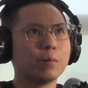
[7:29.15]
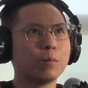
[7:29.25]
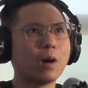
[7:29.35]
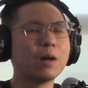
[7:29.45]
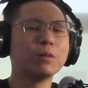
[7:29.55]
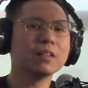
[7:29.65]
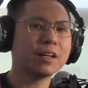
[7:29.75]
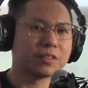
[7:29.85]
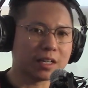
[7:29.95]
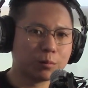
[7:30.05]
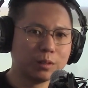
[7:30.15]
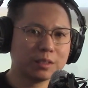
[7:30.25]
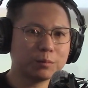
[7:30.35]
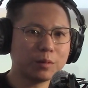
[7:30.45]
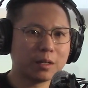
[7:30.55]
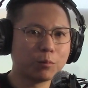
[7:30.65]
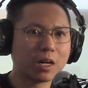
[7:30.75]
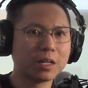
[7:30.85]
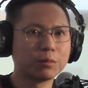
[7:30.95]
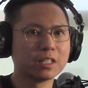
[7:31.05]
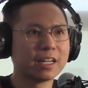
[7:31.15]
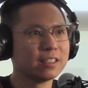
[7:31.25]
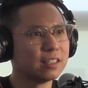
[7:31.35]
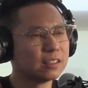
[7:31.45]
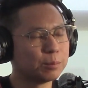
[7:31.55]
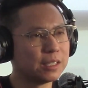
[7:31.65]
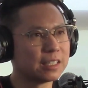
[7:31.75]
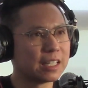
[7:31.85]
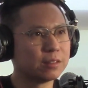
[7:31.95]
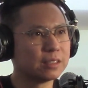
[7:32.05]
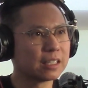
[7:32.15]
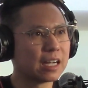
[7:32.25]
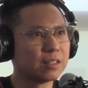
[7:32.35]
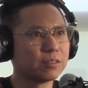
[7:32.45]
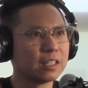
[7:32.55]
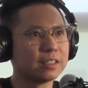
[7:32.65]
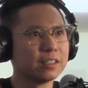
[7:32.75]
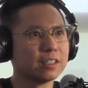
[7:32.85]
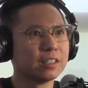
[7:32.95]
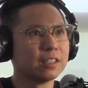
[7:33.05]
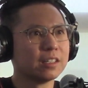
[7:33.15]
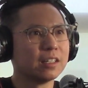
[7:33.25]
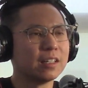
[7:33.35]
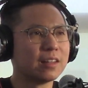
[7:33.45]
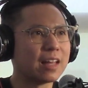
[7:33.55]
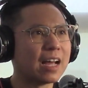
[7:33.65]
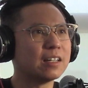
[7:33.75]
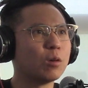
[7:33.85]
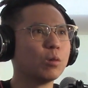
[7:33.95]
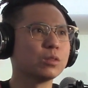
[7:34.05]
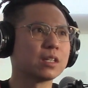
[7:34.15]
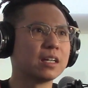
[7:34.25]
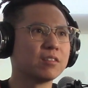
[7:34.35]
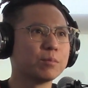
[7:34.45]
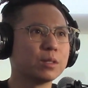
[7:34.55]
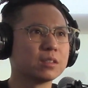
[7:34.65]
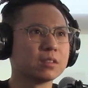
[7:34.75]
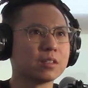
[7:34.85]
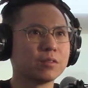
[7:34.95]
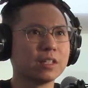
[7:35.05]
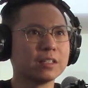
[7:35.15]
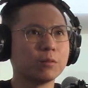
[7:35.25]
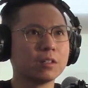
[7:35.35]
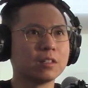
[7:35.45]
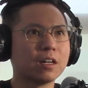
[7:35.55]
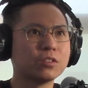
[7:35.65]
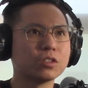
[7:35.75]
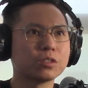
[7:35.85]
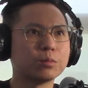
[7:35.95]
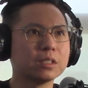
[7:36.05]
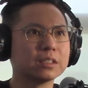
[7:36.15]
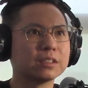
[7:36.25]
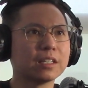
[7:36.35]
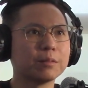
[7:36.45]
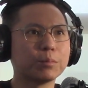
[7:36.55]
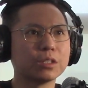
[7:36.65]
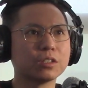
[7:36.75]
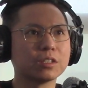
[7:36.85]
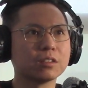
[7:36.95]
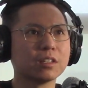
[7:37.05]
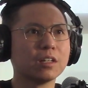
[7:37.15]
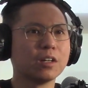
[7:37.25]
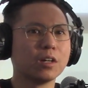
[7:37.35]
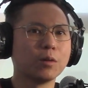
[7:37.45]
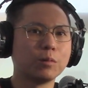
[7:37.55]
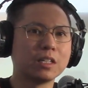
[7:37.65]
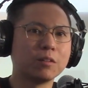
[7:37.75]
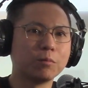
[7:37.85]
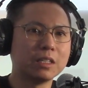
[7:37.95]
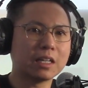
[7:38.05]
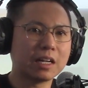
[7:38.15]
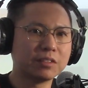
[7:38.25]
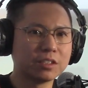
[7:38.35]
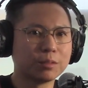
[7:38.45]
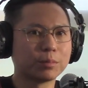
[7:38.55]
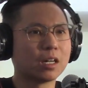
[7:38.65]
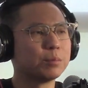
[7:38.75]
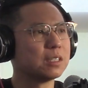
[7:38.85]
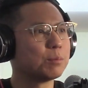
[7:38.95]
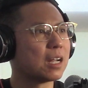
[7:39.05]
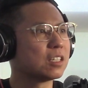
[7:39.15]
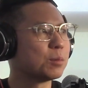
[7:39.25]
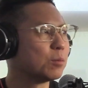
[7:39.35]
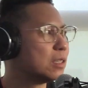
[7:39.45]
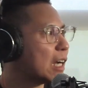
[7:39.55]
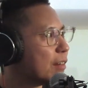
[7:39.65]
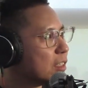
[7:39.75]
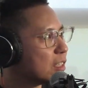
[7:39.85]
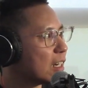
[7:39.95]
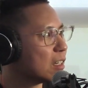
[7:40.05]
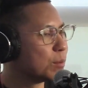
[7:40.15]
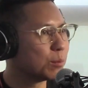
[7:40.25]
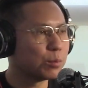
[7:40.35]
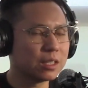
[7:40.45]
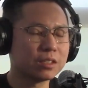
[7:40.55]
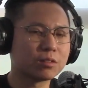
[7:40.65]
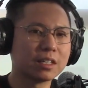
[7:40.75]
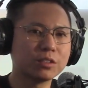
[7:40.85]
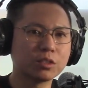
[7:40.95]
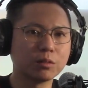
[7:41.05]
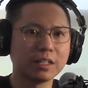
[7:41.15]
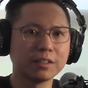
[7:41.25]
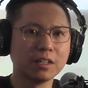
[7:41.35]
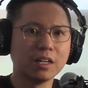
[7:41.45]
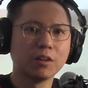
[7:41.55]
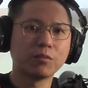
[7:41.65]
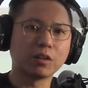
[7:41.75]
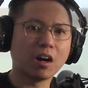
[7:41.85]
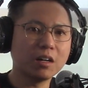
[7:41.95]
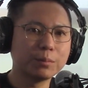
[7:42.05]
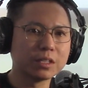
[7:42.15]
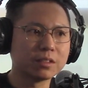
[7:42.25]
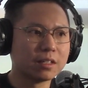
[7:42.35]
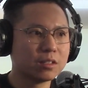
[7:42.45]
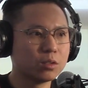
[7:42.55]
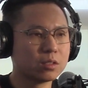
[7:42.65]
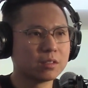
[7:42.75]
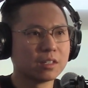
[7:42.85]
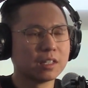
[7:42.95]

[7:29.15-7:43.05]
we left Equium, why we're at EXP now, and kind of like that whole side of the business of like not just real estate, but just we dived into property management, we dived into Airbnbs, right? So like for our business,